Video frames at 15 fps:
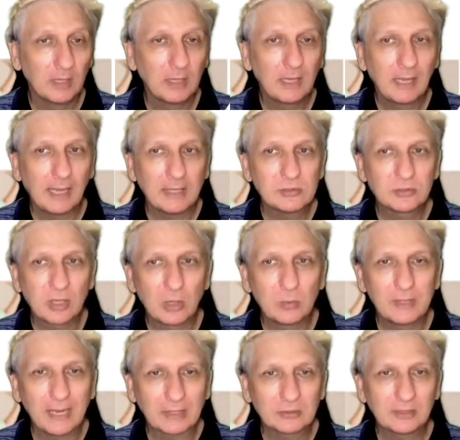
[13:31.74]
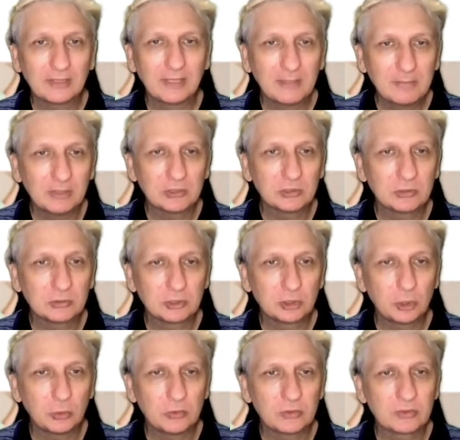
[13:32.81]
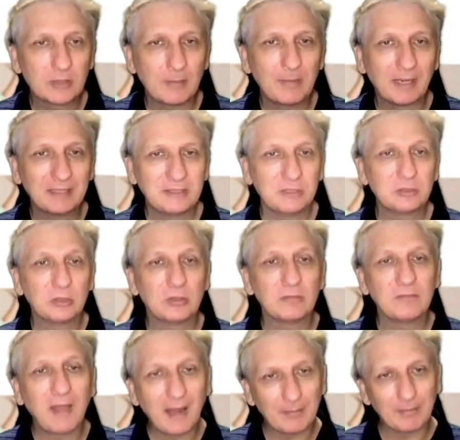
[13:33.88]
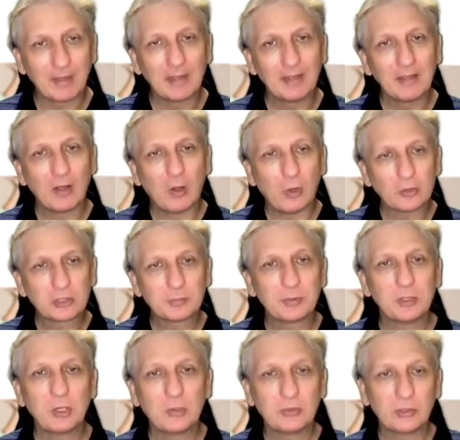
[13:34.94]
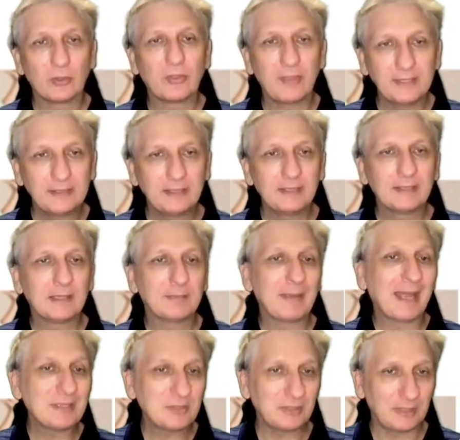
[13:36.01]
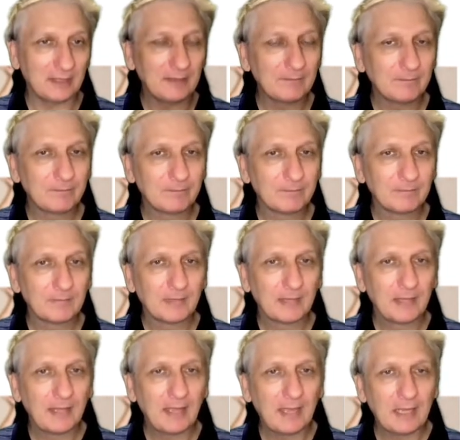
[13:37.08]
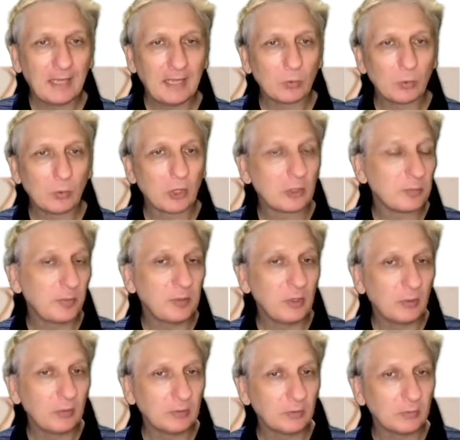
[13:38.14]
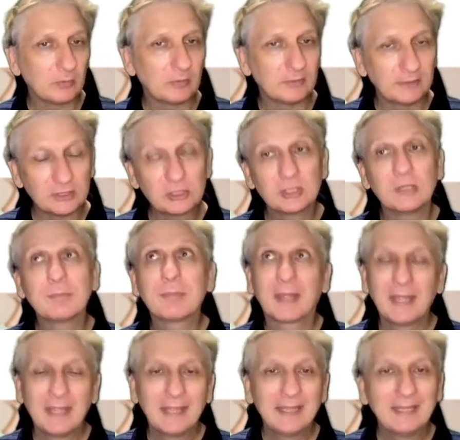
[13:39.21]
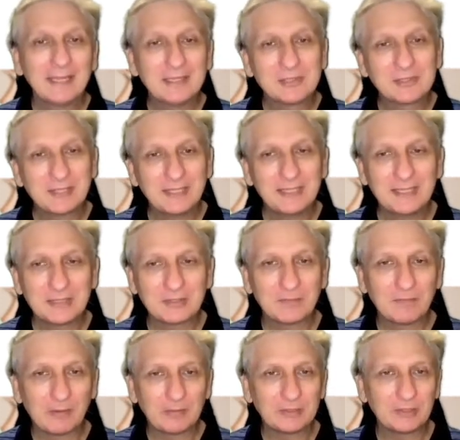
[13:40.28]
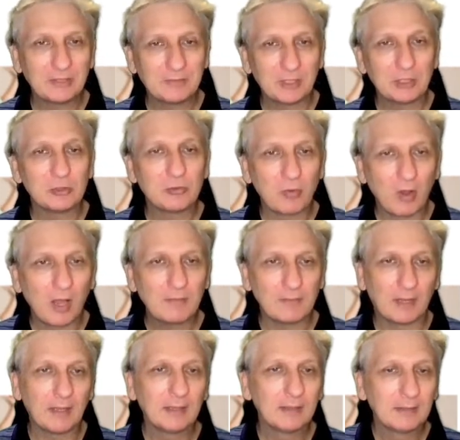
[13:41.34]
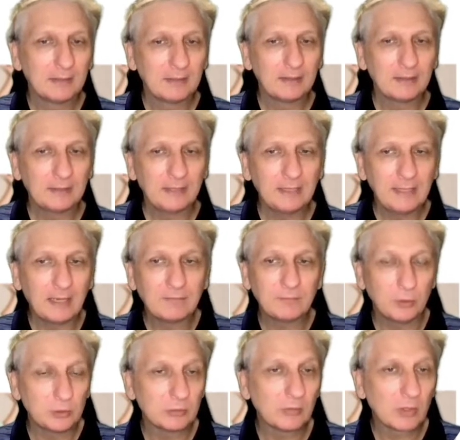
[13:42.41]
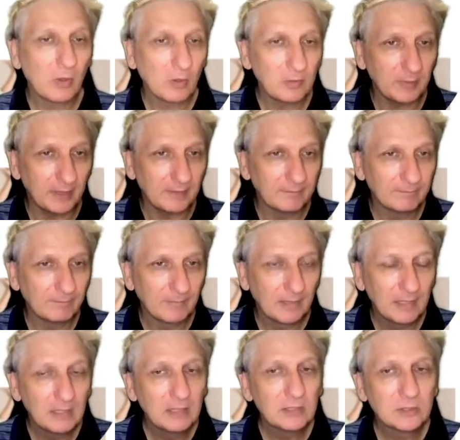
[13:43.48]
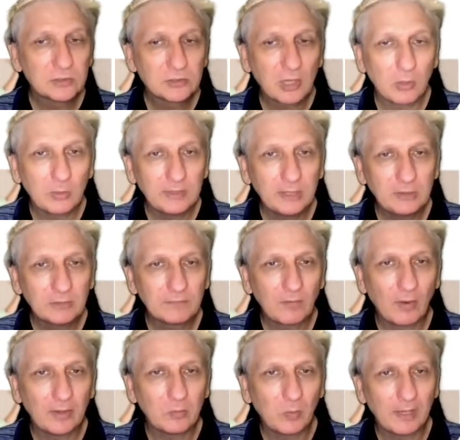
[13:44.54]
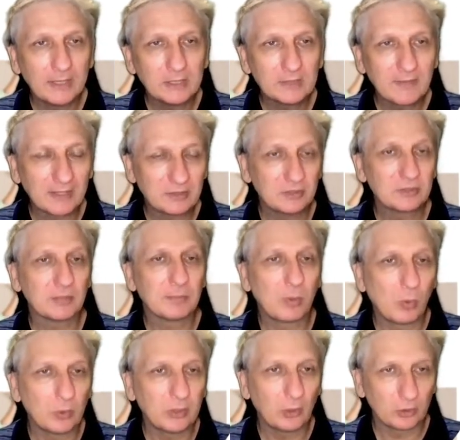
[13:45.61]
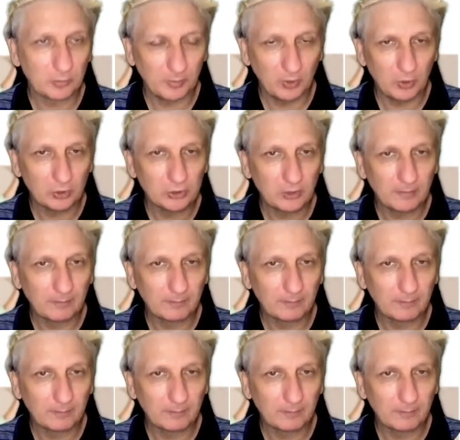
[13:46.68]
And so we actually limit students' ability to develop entrepreneurial thinking capacity. And of course, entrepreneurialship is seen as a very significant driver in our future economy. So we need to find ways of actually supporting entrepreneurship.